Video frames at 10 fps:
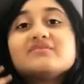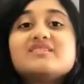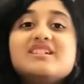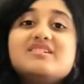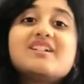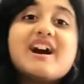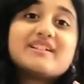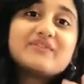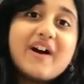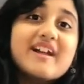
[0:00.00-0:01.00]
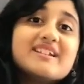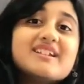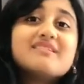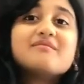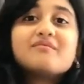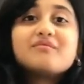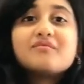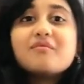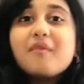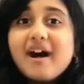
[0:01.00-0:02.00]
Did you guys find it?
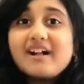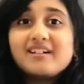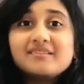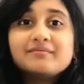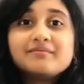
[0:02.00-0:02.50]
Well,